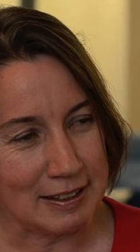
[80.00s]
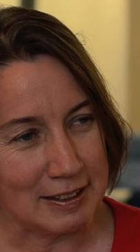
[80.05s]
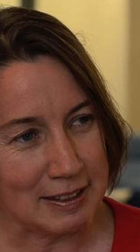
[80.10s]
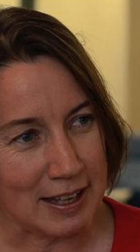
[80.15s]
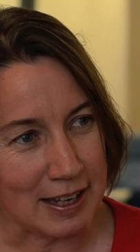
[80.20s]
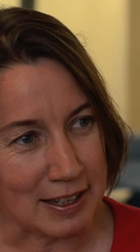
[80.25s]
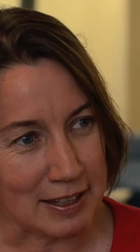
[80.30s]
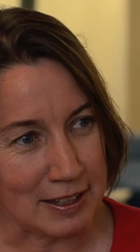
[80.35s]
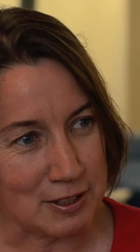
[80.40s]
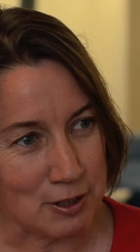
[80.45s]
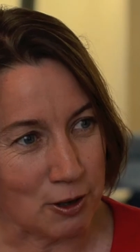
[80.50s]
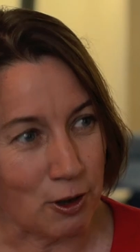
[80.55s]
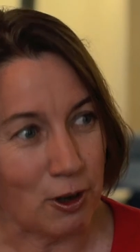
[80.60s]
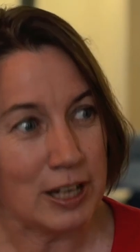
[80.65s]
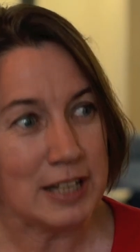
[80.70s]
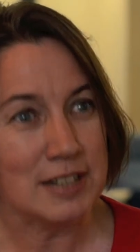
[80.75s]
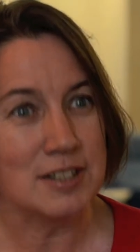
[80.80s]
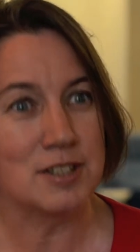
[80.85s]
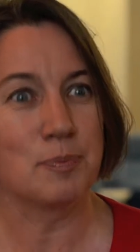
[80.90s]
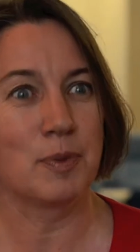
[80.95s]

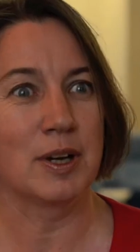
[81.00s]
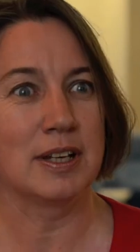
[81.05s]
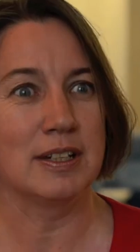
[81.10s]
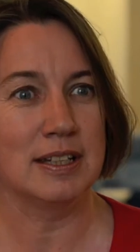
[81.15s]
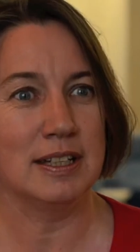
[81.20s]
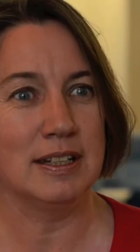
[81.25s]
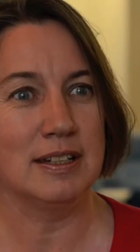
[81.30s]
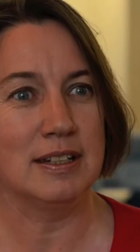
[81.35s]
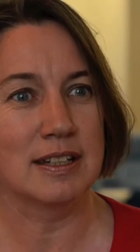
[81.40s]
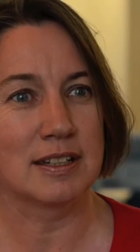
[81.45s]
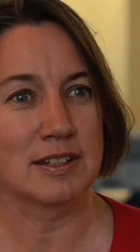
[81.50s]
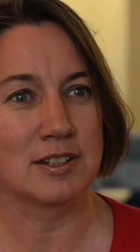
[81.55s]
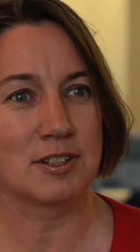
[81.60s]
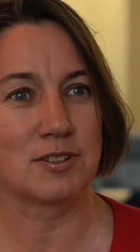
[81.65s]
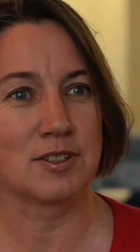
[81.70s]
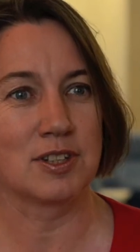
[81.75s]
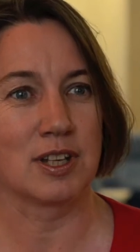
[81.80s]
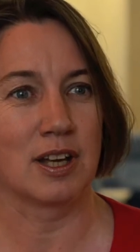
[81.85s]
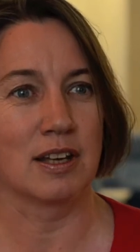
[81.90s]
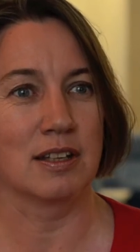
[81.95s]
acknowledged by the Indian
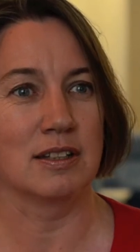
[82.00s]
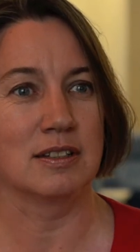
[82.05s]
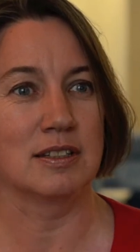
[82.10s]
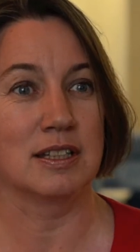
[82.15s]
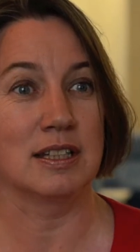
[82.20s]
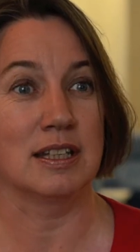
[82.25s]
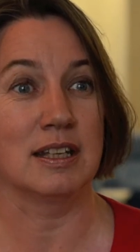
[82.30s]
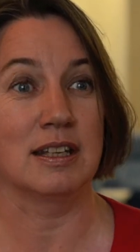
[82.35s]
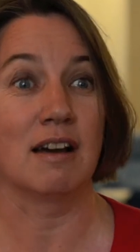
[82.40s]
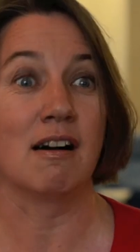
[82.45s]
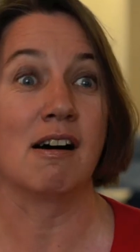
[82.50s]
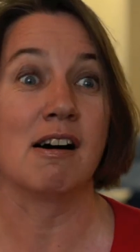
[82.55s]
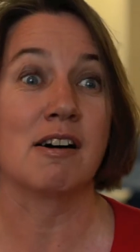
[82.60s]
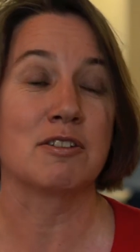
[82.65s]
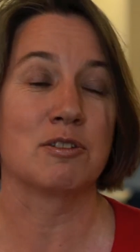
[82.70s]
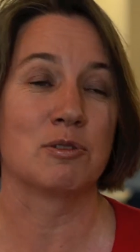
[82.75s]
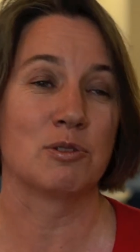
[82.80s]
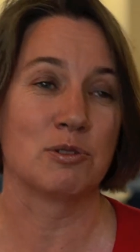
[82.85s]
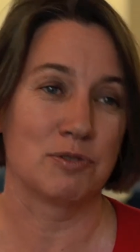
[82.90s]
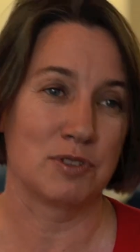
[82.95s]
society,
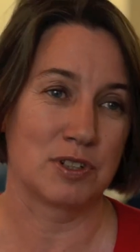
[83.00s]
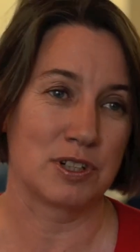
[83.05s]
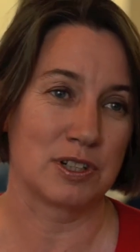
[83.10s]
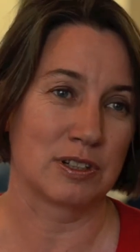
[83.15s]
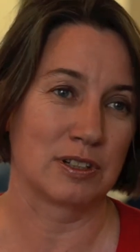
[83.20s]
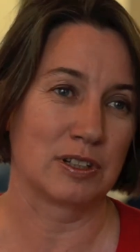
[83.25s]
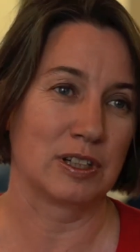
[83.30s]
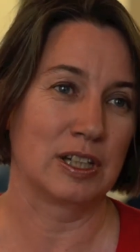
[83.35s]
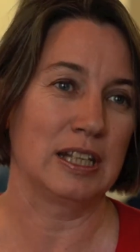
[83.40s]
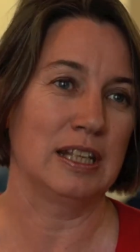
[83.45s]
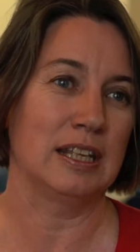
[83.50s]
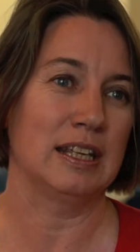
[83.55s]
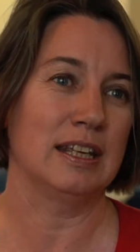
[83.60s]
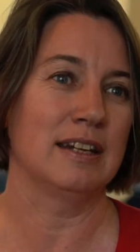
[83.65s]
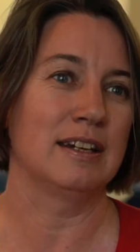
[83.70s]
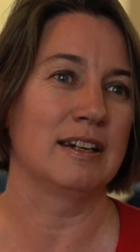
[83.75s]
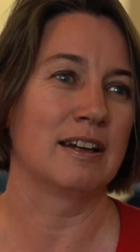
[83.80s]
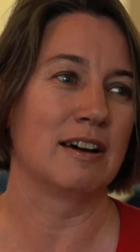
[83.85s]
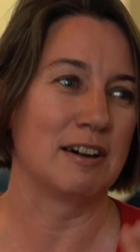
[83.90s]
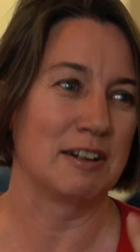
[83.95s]
unofficially
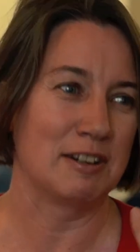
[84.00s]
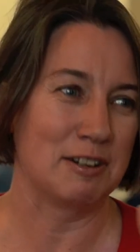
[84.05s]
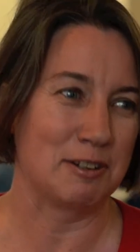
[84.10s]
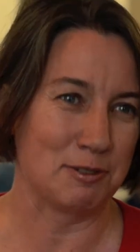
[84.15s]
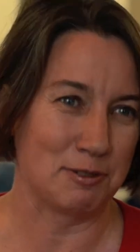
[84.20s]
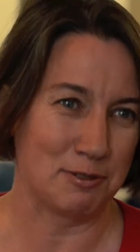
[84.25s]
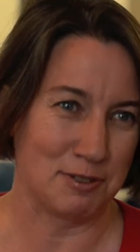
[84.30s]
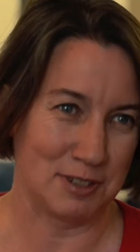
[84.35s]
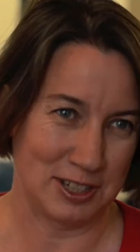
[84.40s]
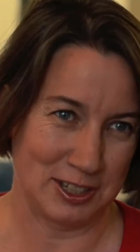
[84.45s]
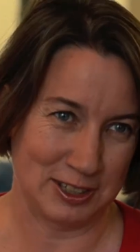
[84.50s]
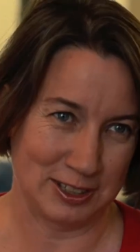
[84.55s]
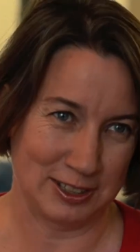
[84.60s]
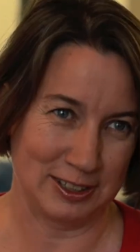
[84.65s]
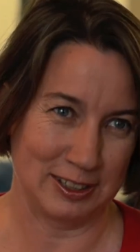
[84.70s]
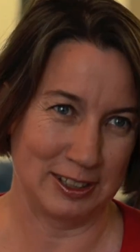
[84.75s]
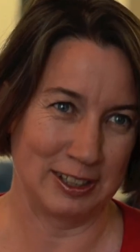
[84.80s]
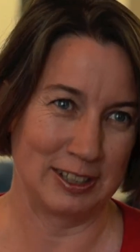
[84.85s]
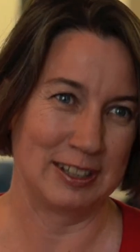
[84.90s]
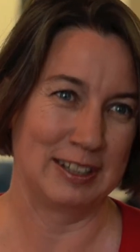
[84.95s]
in
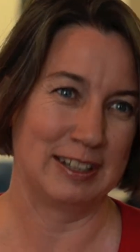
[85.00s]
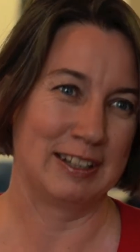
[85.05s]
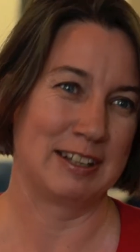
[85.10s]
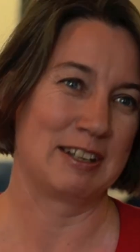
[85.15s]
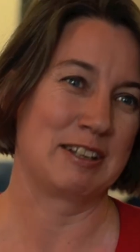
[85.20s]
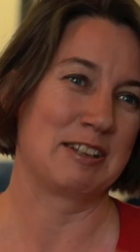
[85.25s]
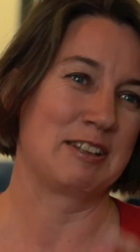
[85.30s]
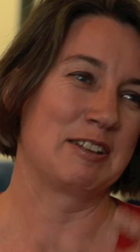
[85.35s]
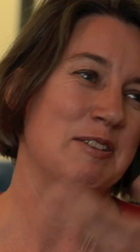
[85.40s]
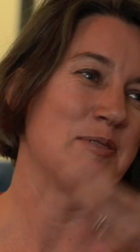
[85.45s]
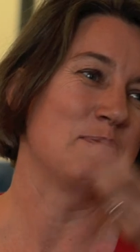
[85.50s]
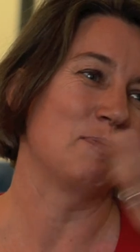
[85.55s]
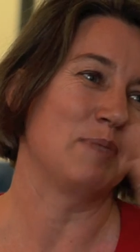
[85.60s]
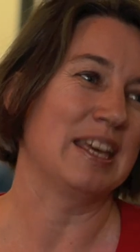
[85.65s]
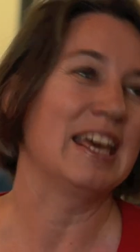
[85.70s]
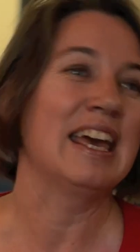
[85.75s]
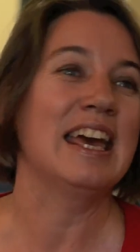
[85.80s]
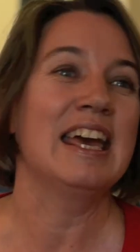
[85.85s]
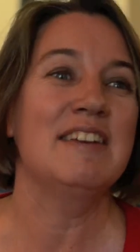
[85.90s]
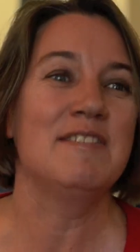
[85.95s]
unofficial
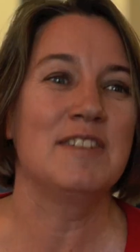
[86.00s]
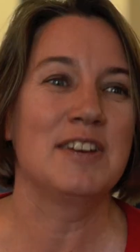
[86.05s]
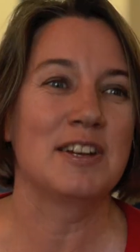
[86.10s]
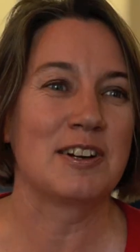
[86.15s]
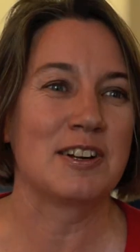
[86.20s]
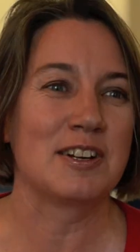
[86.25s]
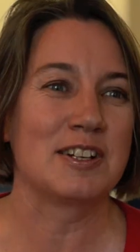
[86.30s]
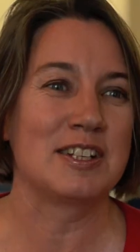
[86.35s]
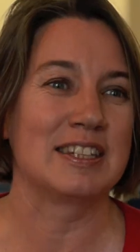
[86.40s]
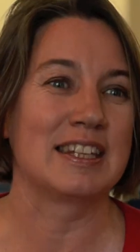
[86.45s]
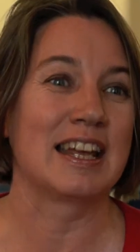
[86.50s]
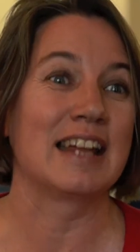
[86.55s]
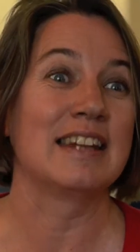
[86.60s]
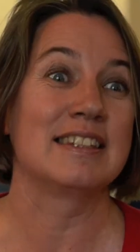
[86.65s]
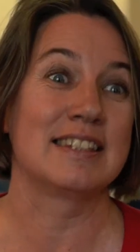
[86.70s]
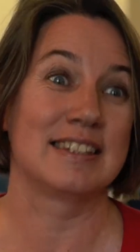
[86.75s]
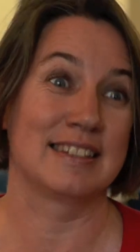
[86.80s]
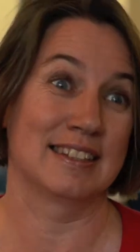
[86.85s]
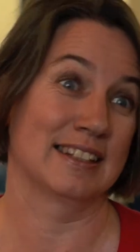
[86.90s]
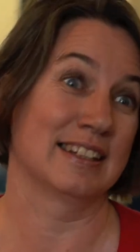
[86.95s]
behaviors, that
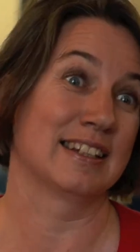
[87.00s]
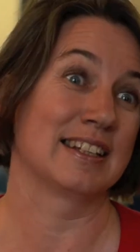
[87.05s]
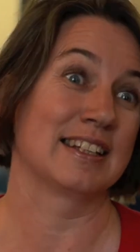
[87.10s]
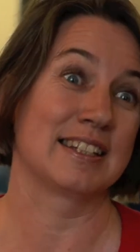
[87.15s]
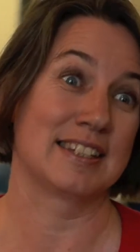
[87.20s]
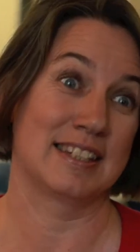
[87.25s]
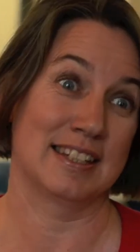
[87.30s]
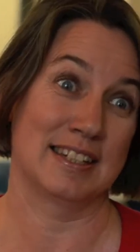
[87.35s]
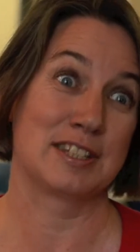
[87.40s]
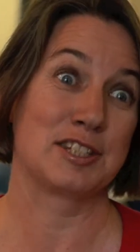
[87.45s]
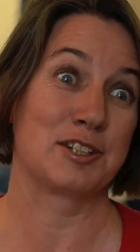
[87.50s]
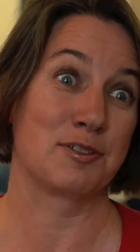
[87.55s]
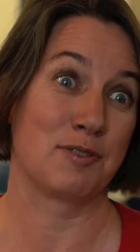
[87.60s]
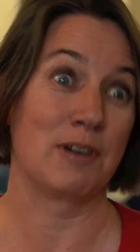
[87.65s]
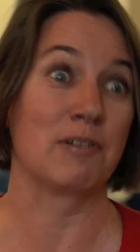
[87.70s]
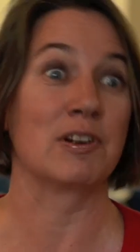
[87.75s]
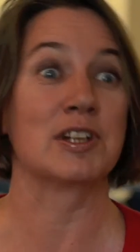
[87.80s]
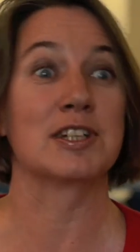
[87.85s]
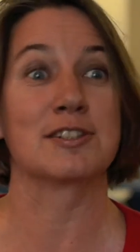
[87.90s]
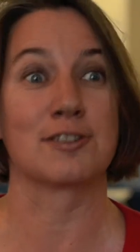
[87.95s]
still exists
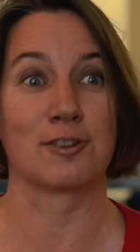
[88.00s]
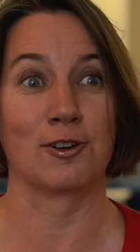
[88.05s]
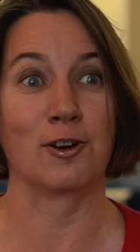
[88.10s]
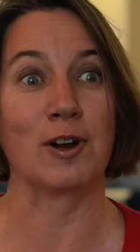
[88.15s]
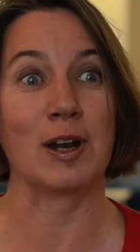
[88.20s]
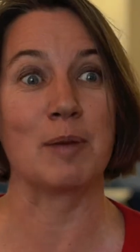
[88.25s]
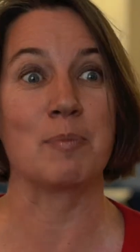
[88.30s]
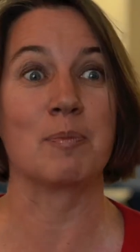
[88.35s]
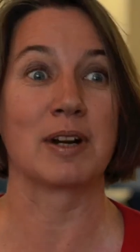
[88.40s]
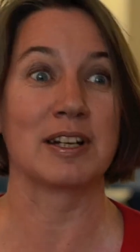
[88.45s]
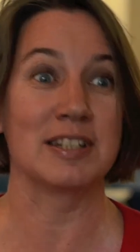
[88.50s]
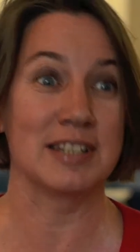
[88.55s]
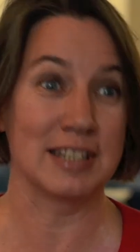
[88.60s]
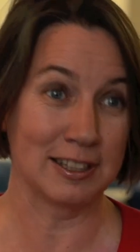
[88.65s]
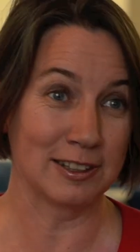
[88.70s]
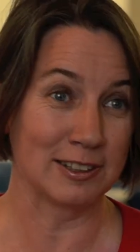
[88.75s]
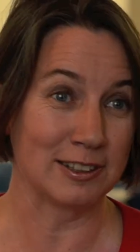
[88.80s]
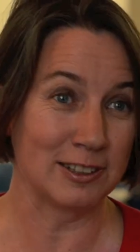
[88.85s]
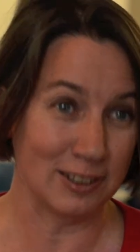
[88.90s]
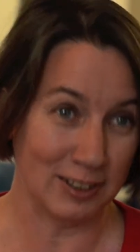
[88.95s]
very strongly,
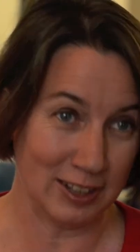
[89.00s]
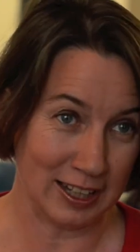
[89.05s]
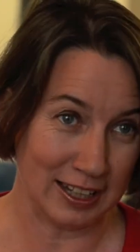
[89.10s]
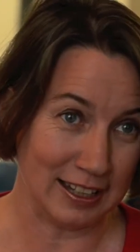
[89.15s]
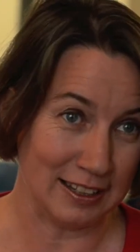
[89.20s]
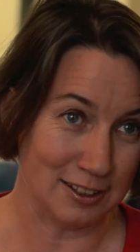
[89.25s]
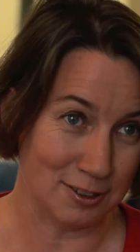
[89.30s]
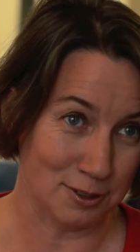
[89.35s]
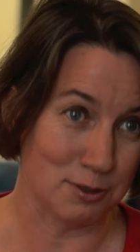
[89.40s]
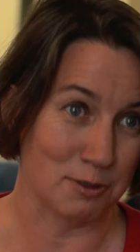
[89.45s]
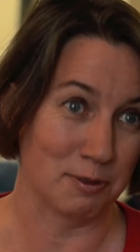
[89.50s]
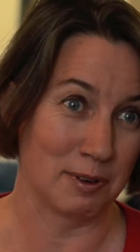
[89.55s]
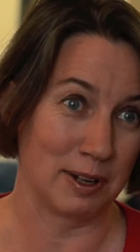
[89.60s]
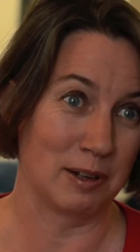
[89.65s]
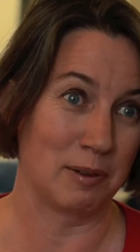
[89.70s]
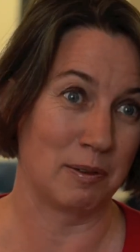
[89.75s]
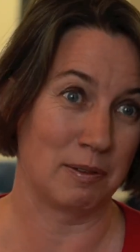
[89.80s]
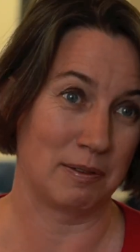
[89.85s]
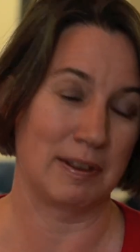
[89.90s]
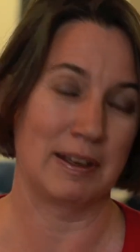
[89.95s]
particularly in the
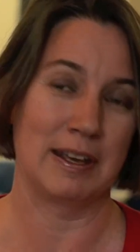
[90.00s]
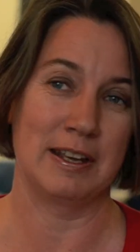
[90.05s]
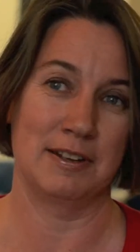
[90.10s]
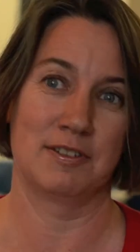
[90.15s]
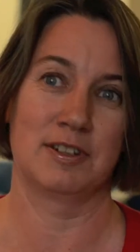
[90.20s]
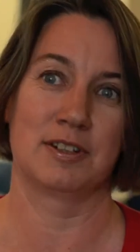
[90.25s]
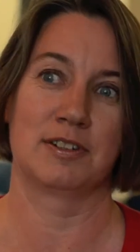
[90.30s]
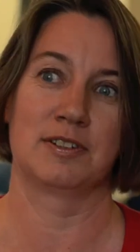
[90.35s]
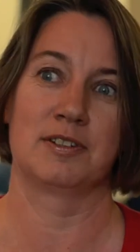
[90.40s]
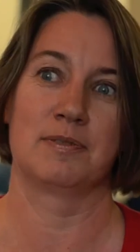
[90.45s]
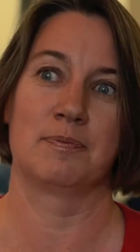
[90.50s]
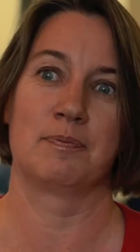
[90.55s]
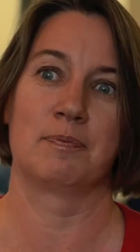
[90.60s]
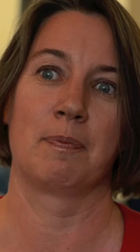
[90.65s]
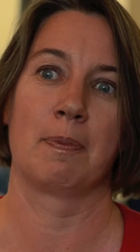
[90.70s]
rural areas.